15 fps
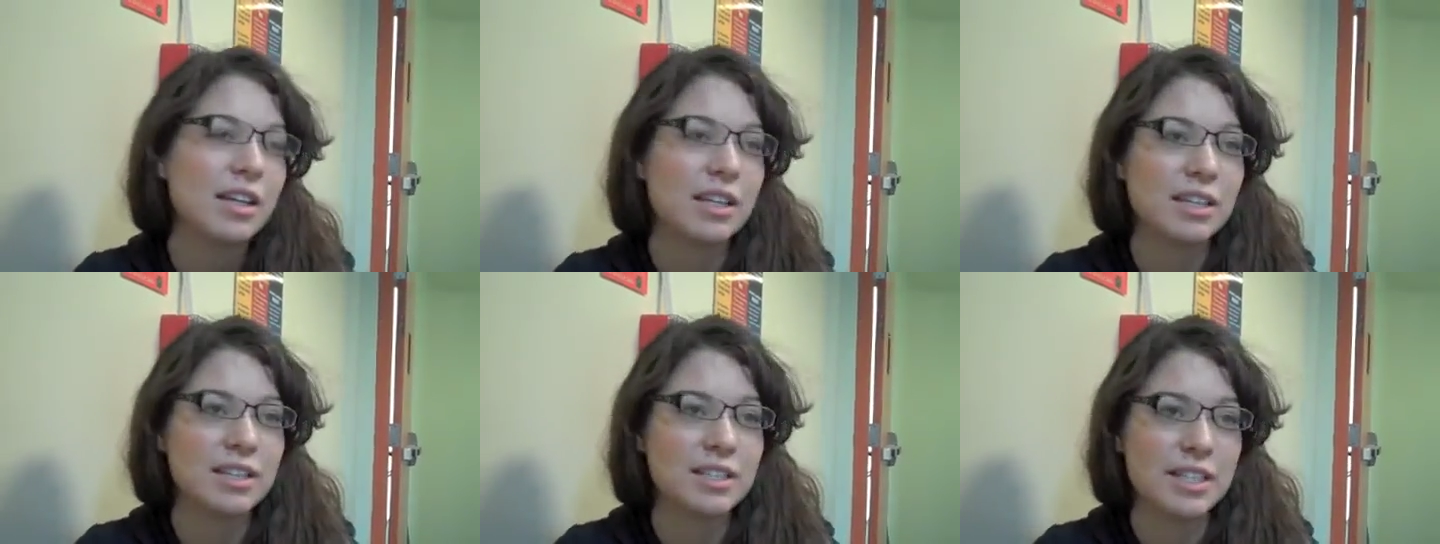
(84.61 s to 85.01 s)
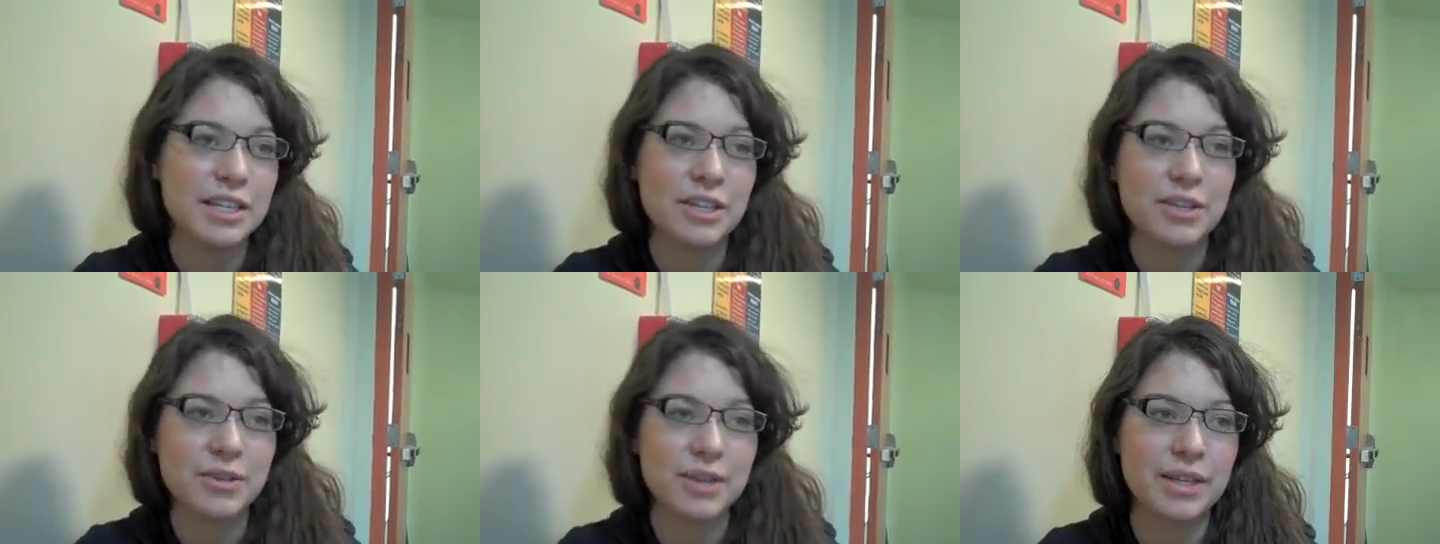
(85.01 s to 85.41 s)

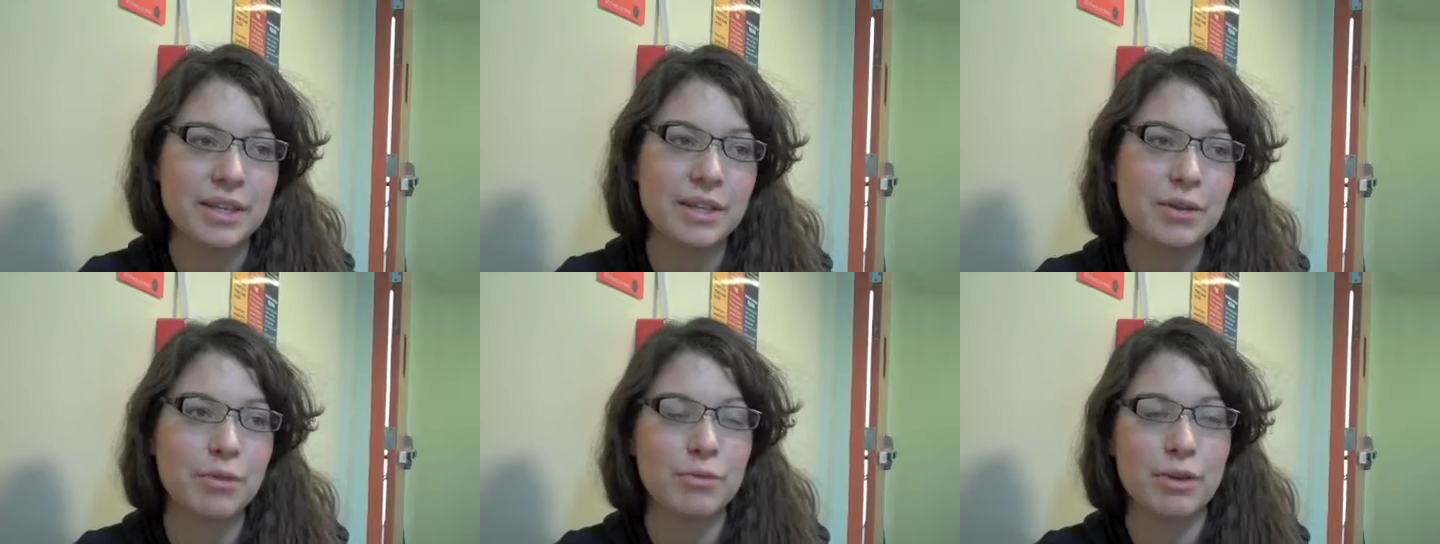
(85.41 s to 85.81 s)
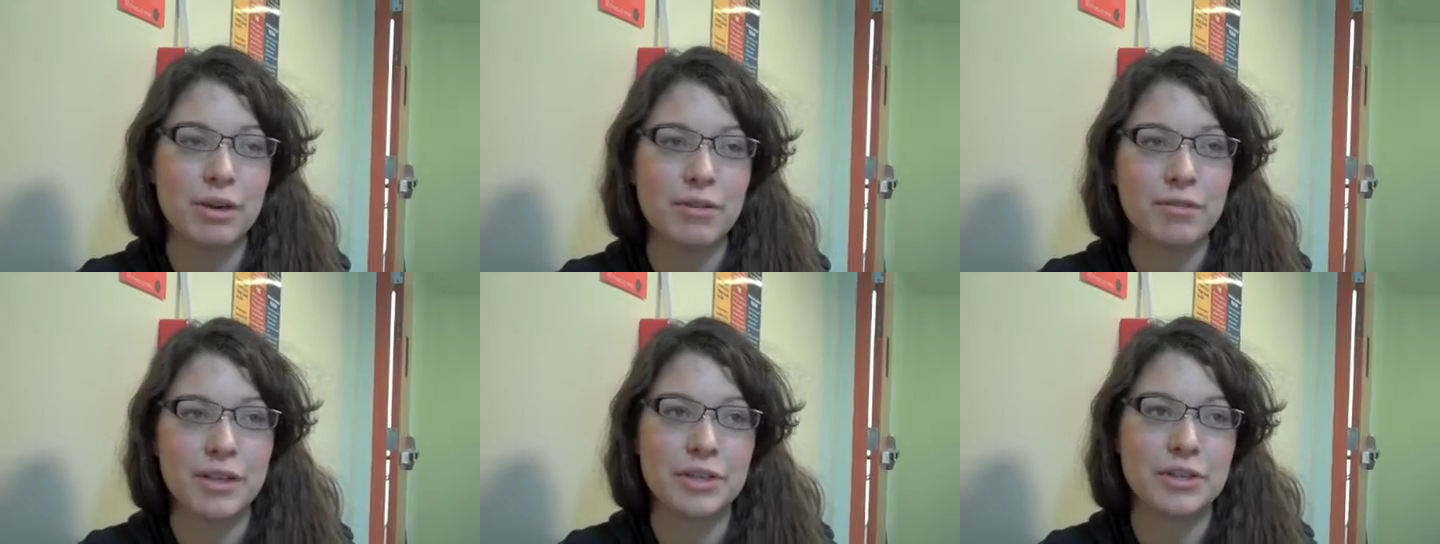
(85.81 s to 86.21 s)
continuing
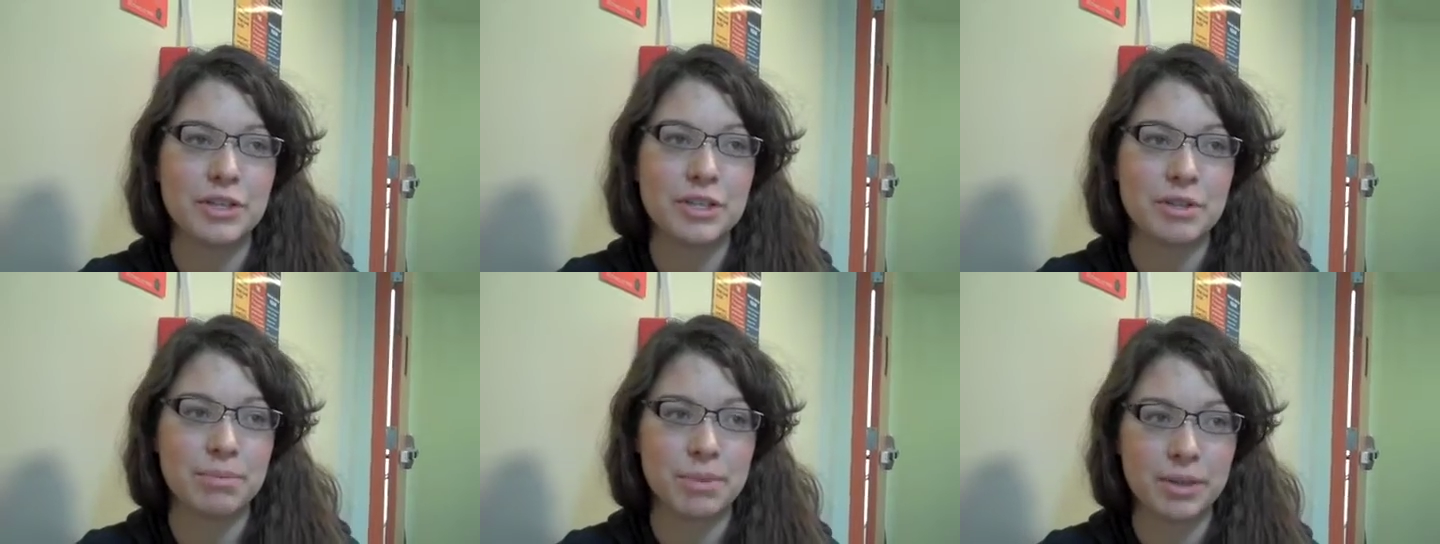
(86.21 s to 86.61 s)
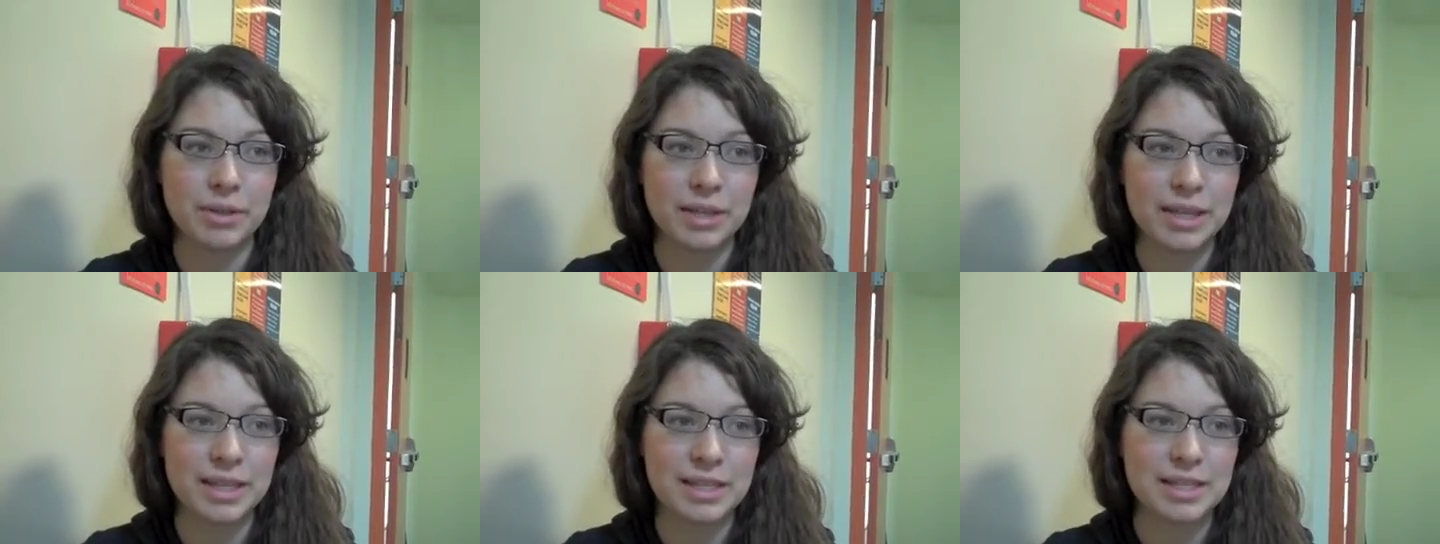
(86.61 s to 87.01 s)
renovations of
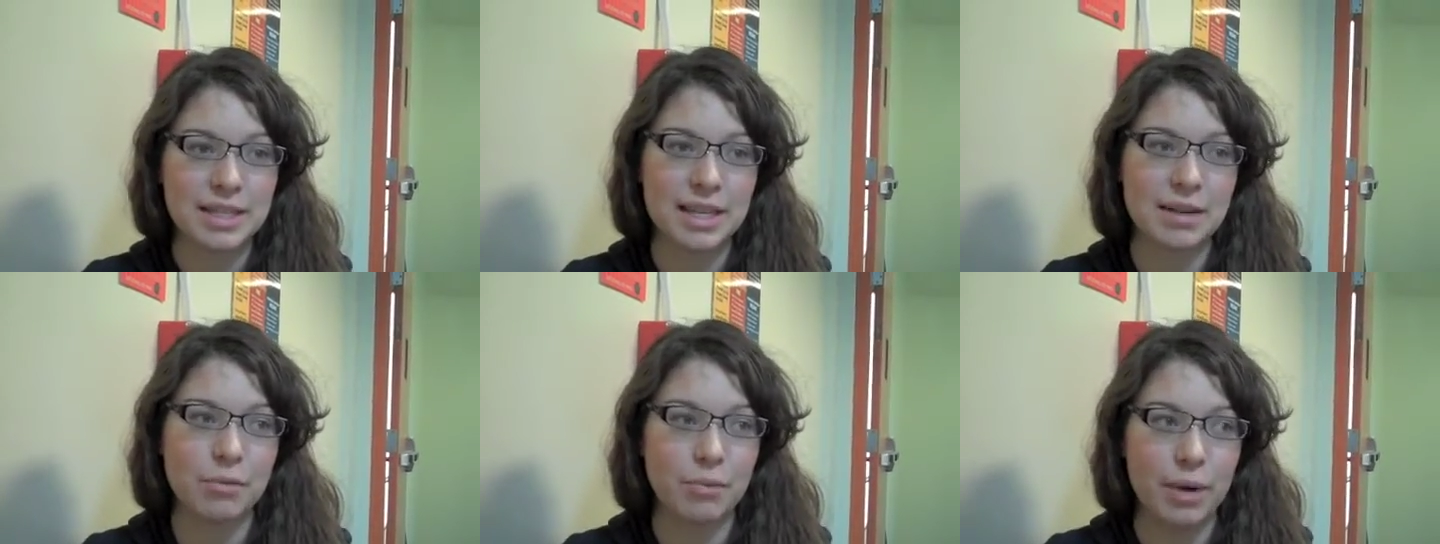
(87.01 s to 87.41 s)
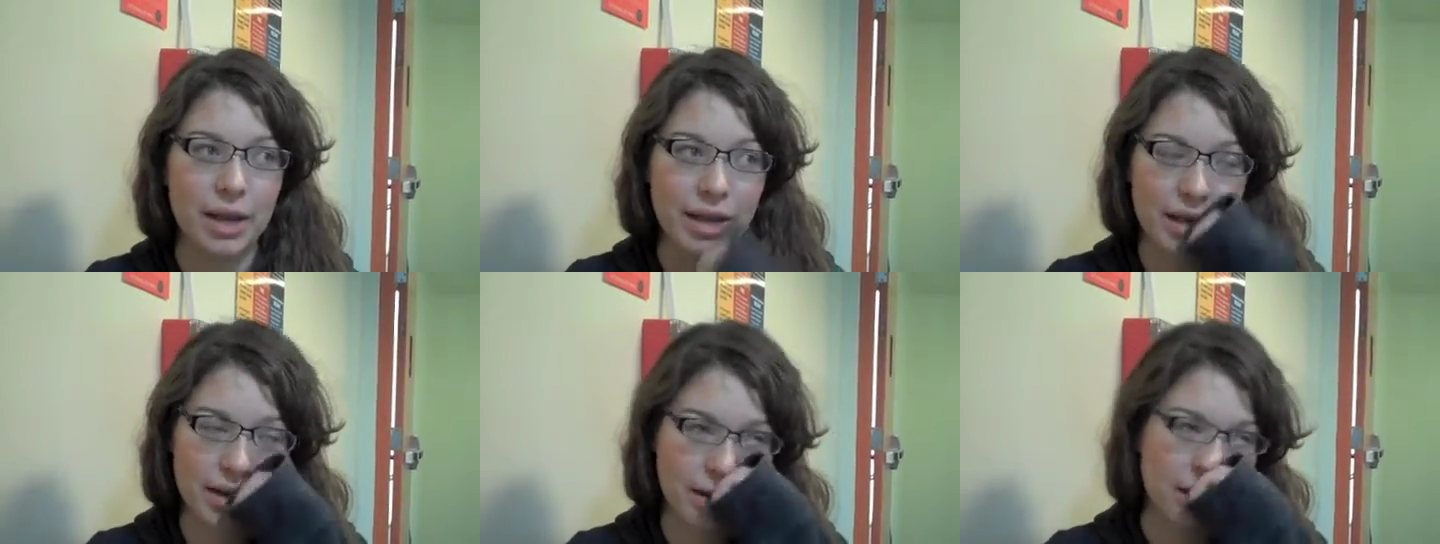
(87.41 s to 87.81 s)
buildings
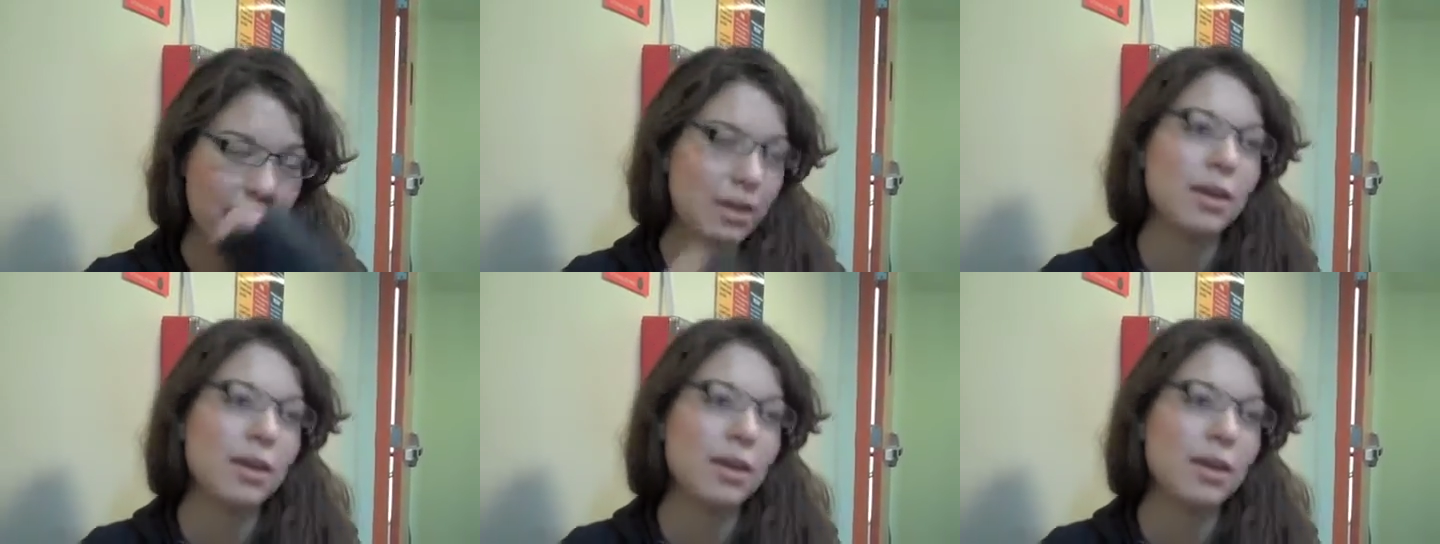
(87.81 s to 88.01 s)
when